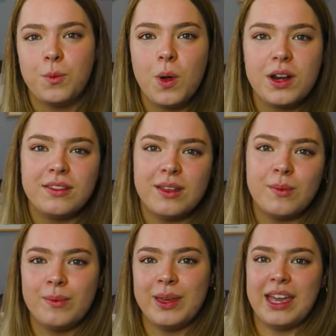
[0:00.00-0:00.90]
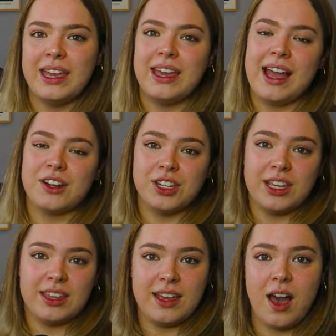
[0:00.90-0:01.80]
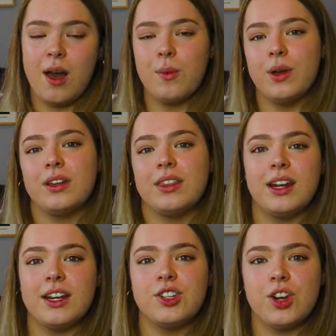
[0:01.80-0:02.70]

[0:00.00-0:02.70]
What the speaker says: One of them being actually the artwork that I